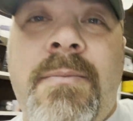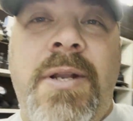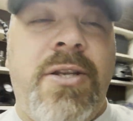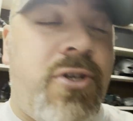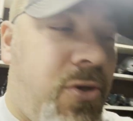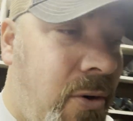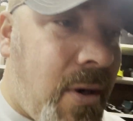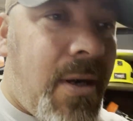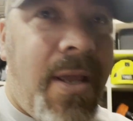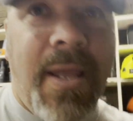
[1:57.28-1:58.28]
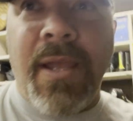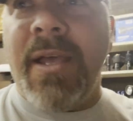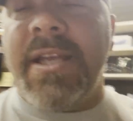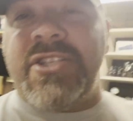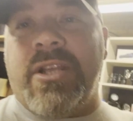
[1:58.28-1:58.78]
But in short,
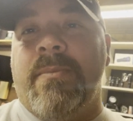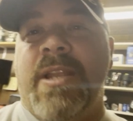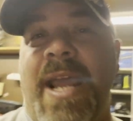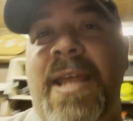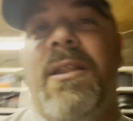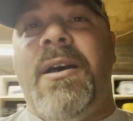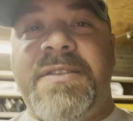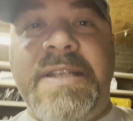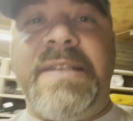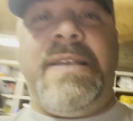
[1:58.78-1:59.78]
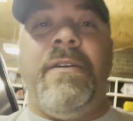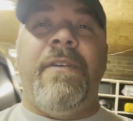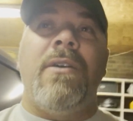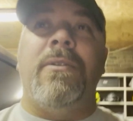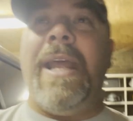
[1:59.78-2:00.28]
a gentleman had lost his cell
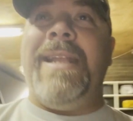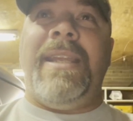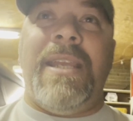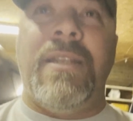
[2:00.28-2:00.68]
phone at the